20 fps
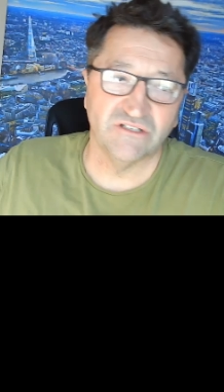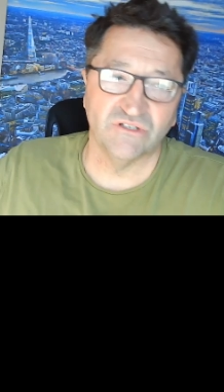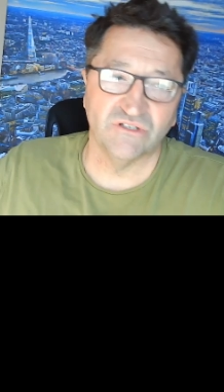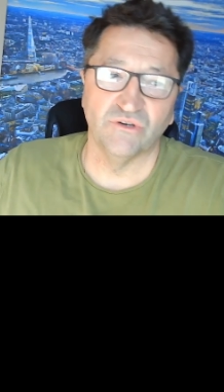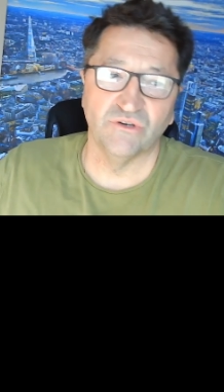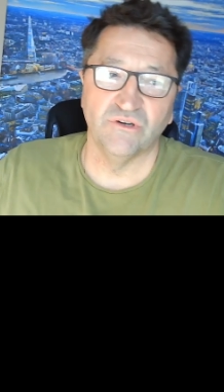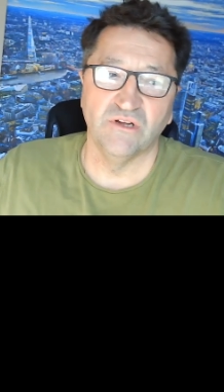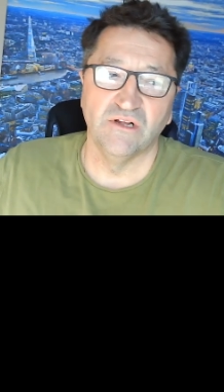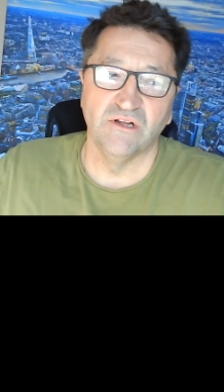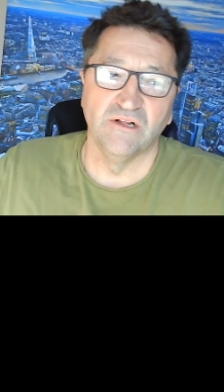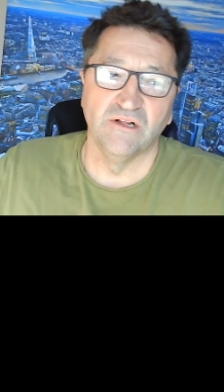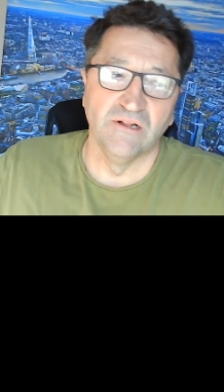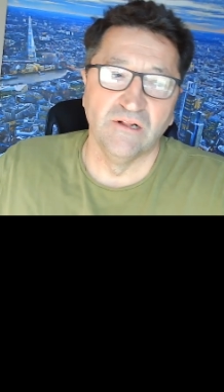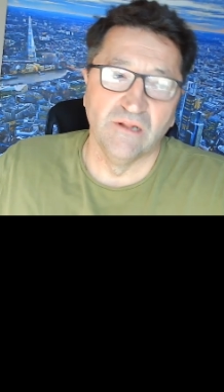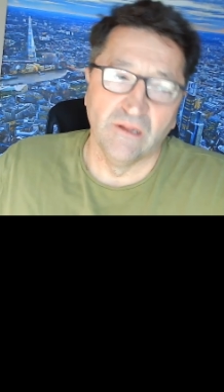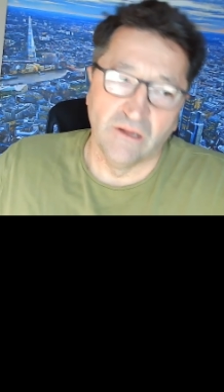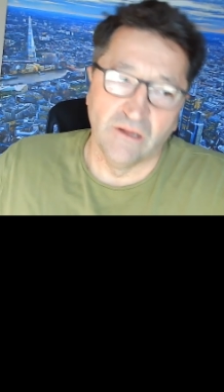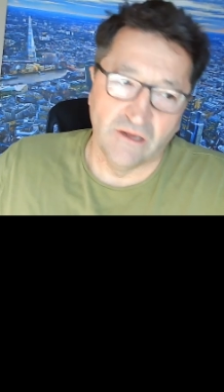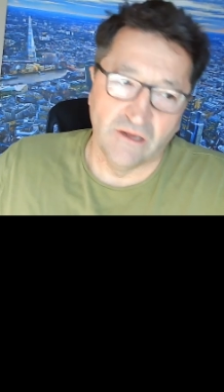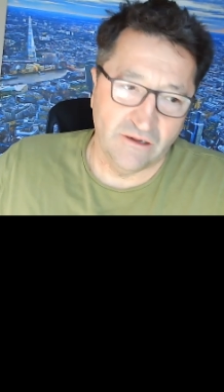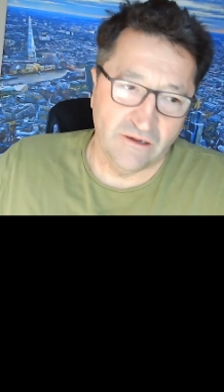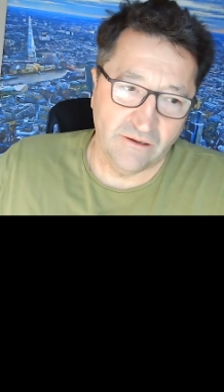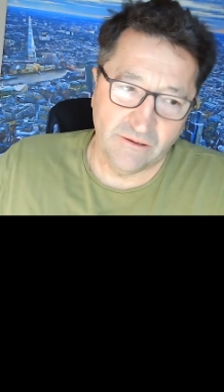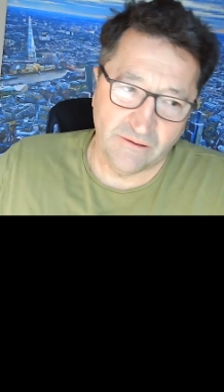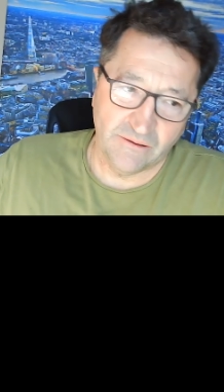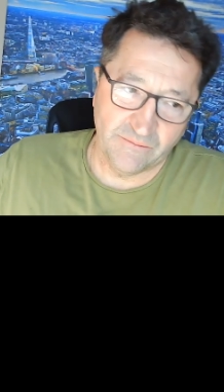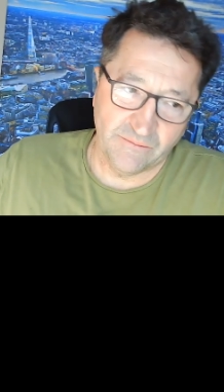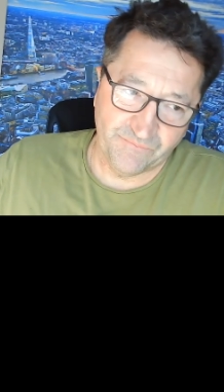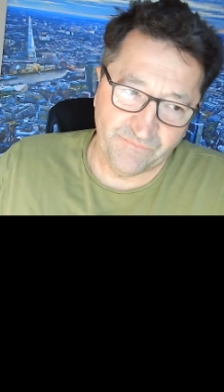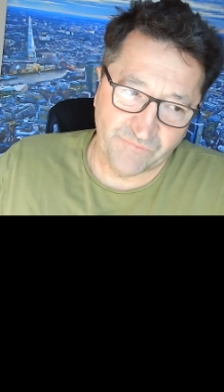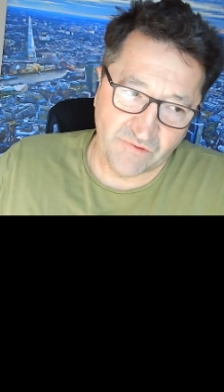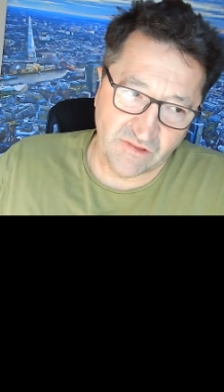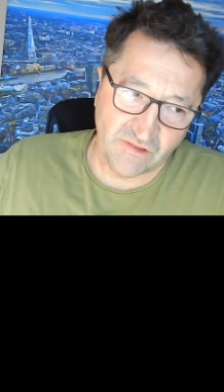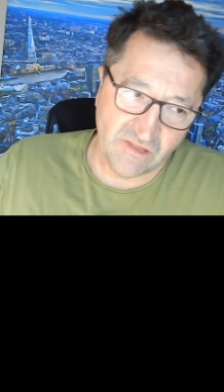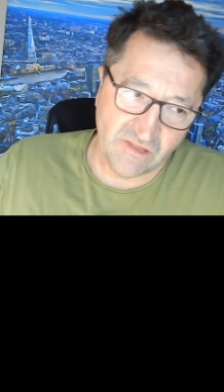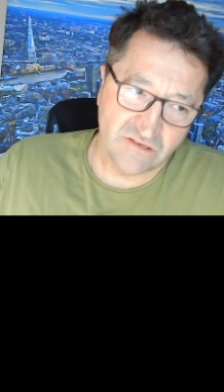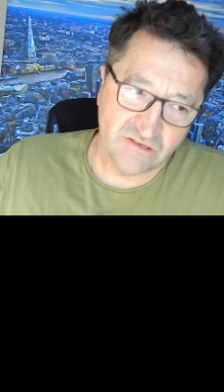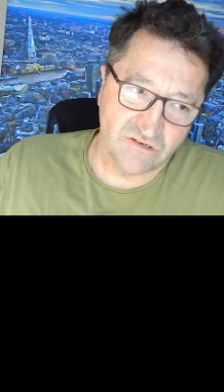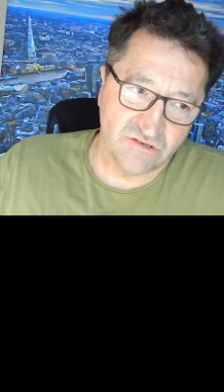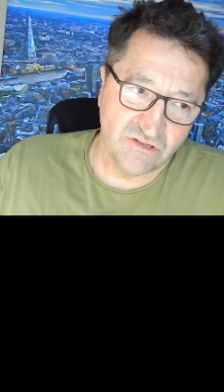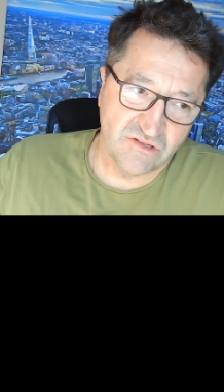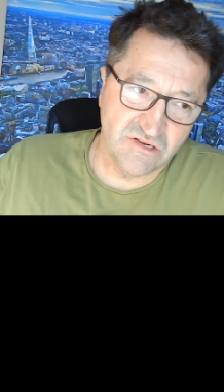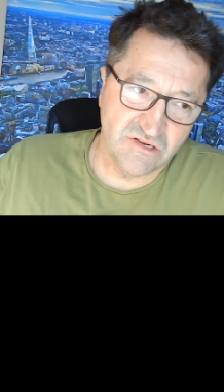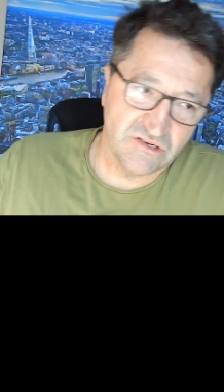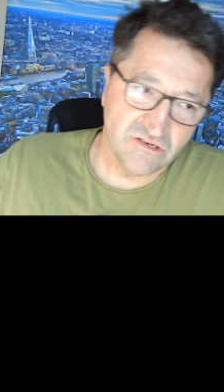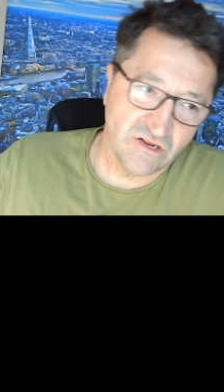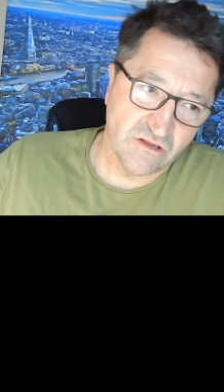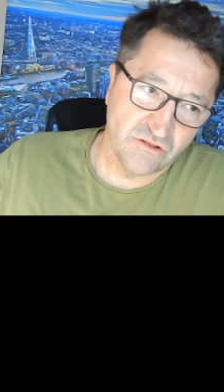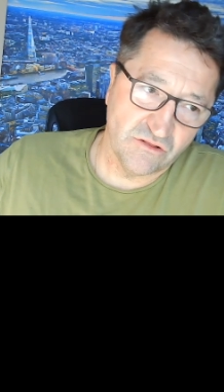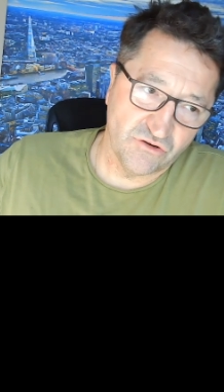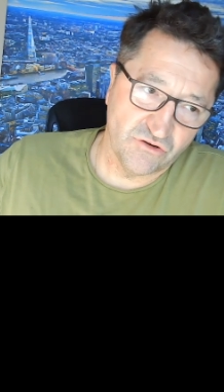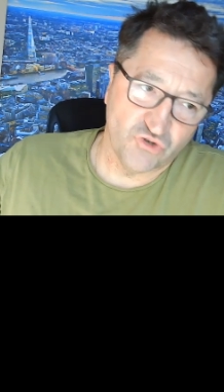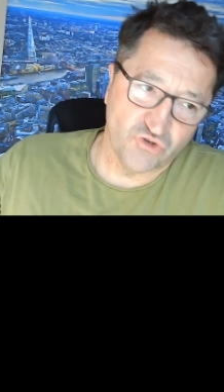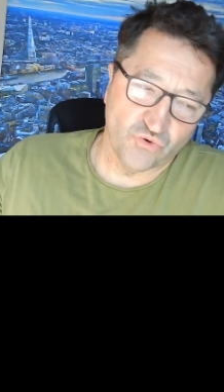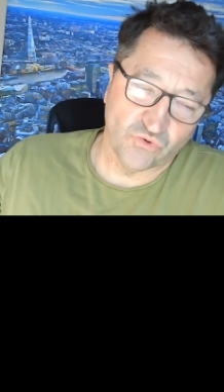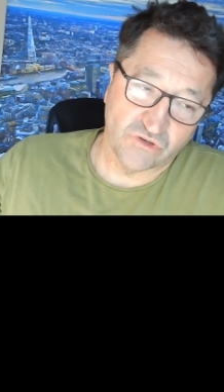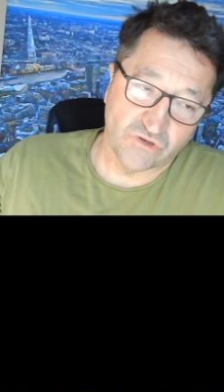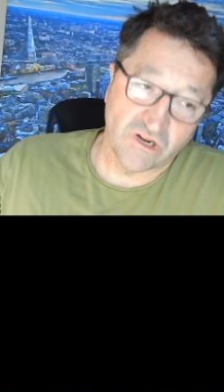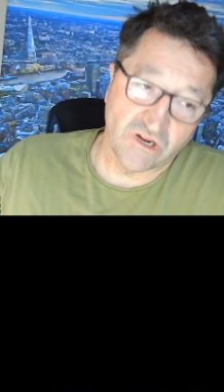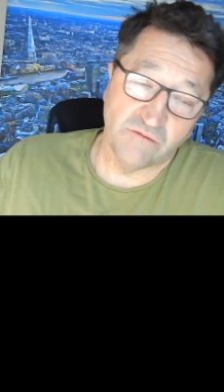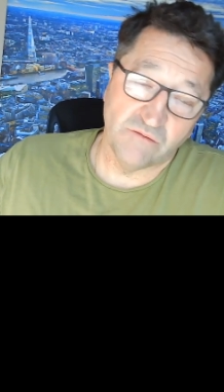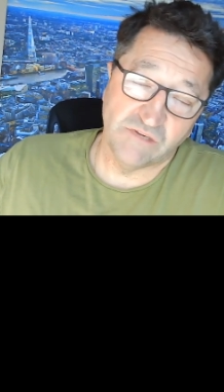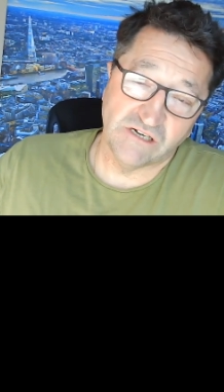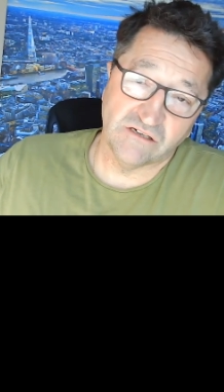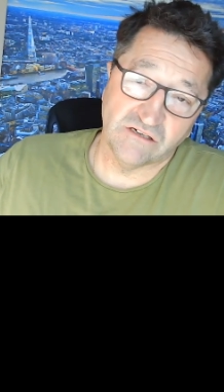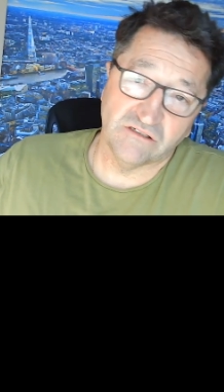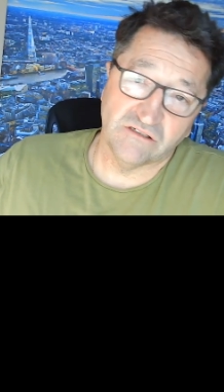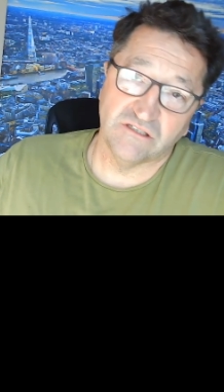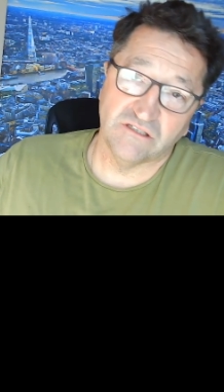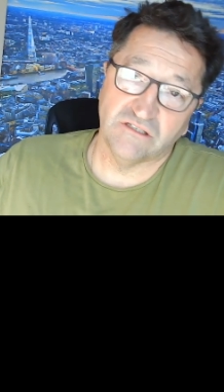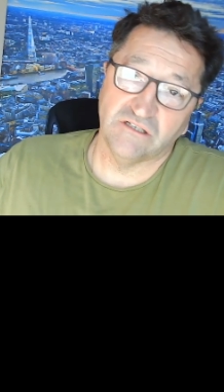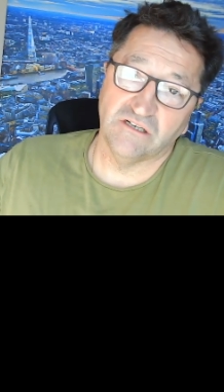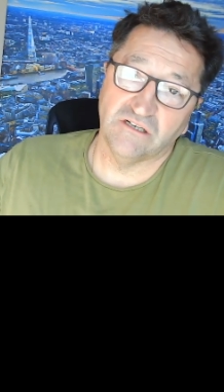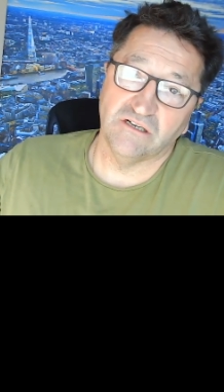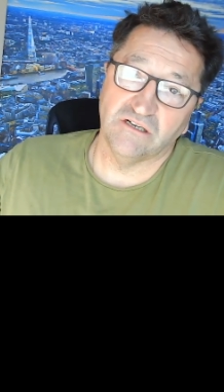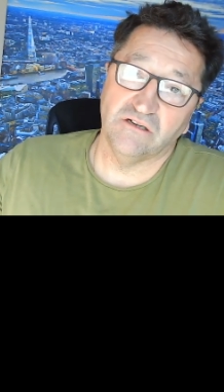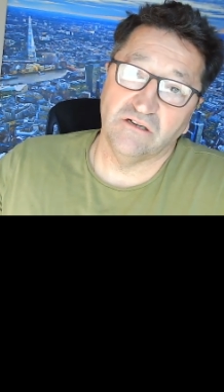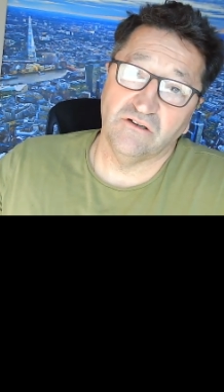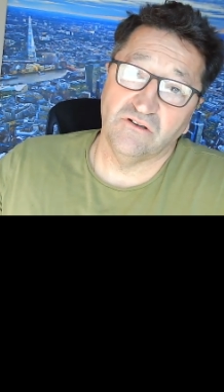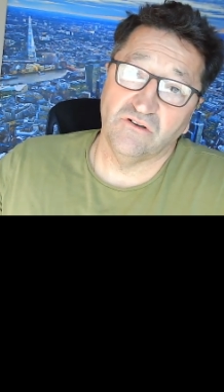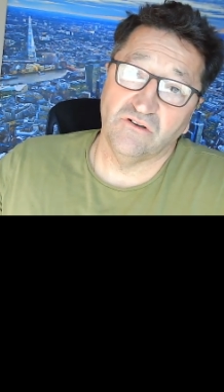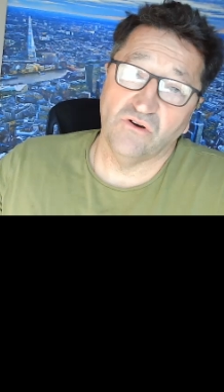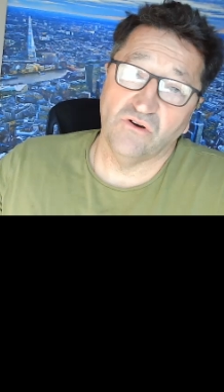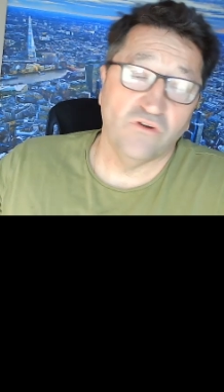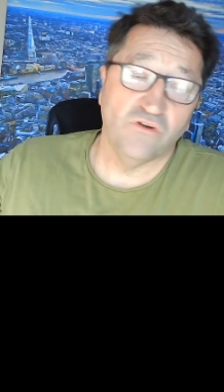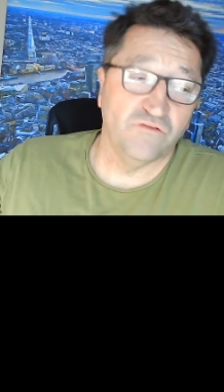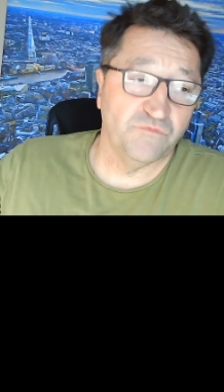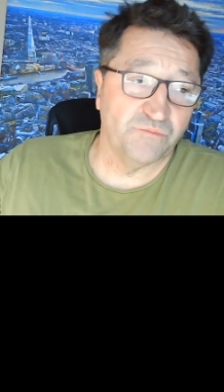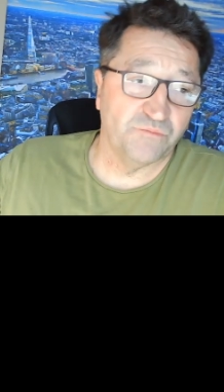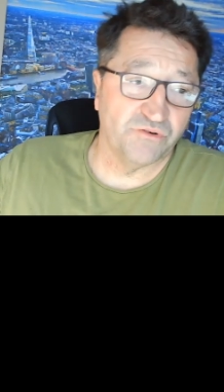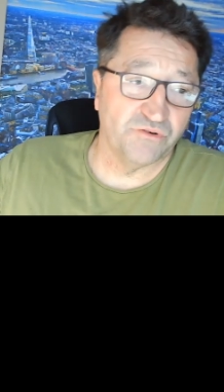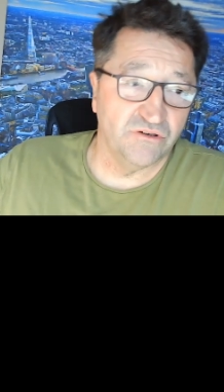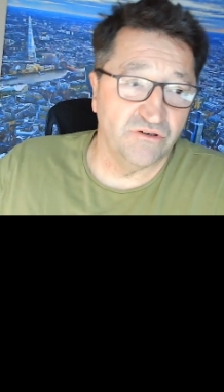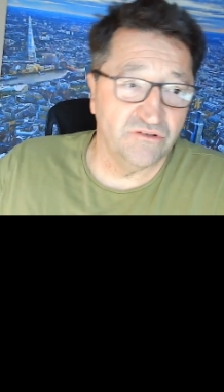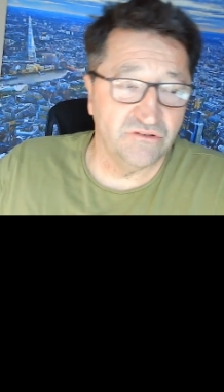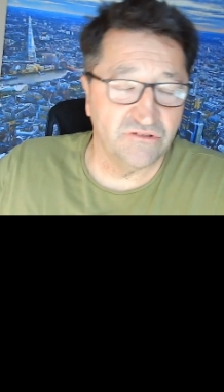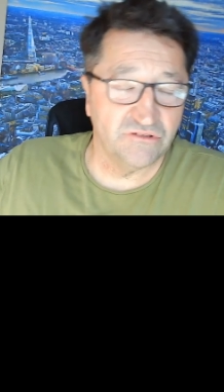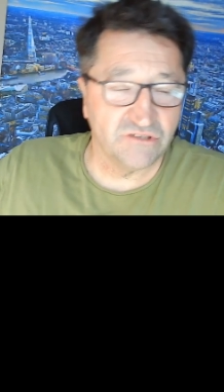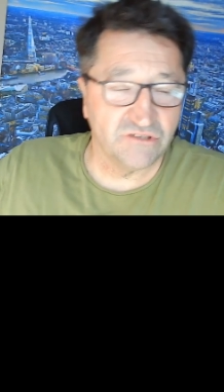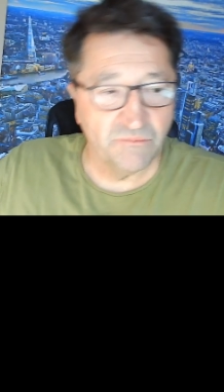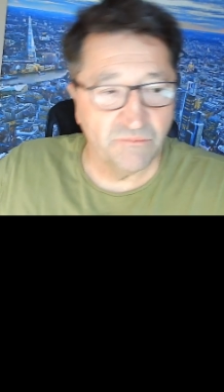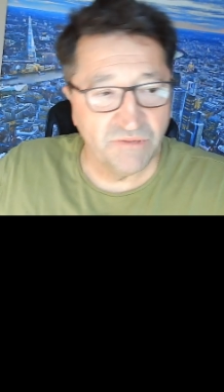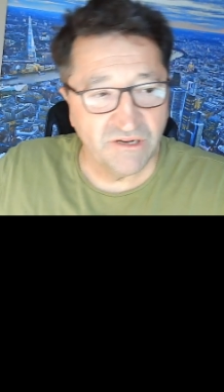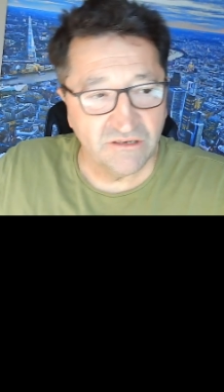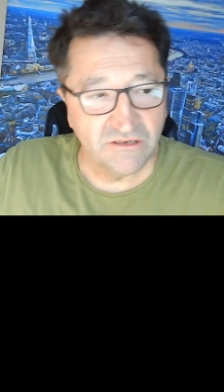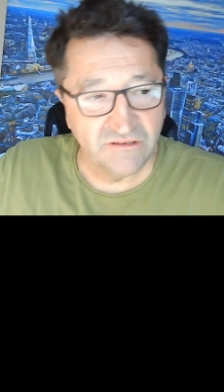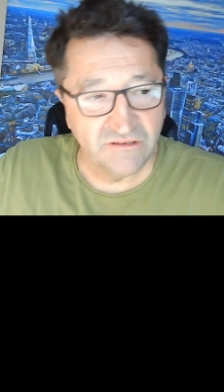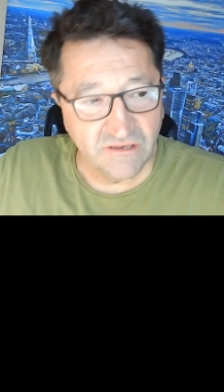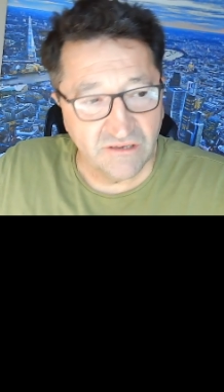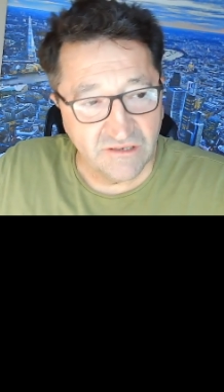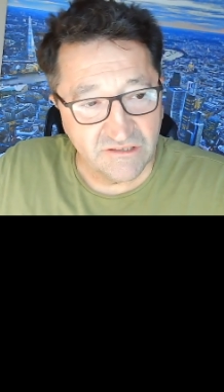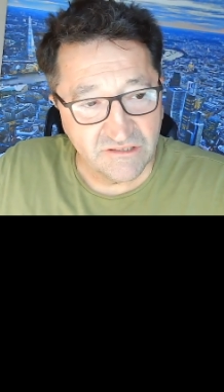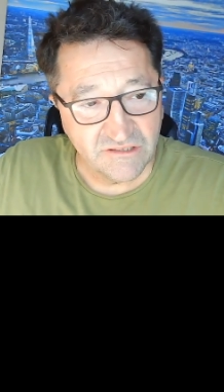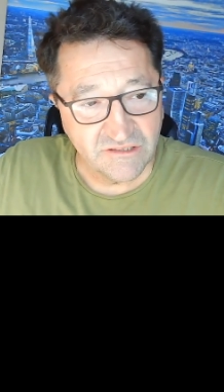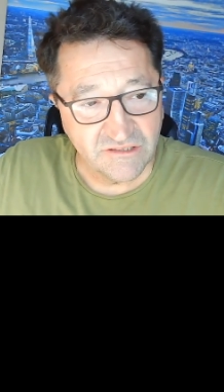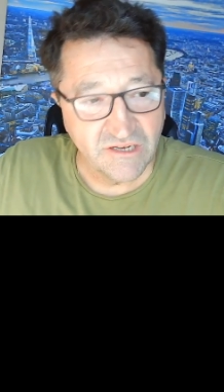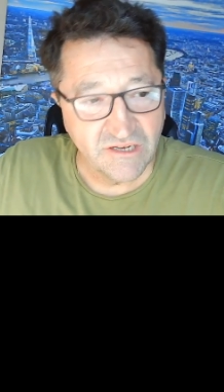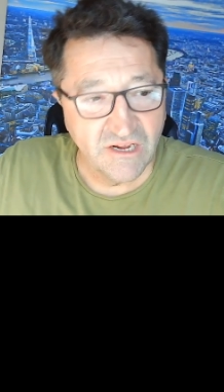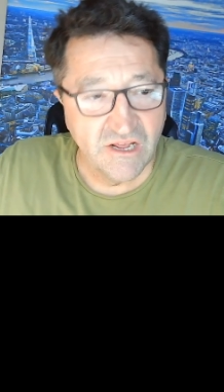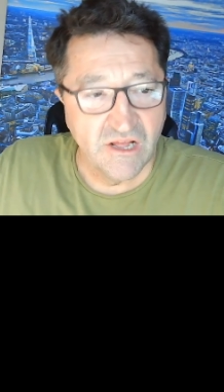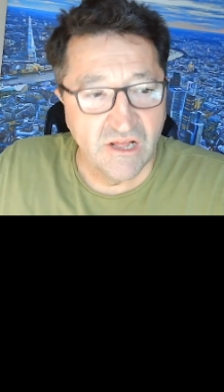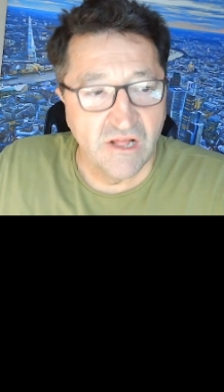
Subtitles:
So these are the shortcomings of prose compared to lists.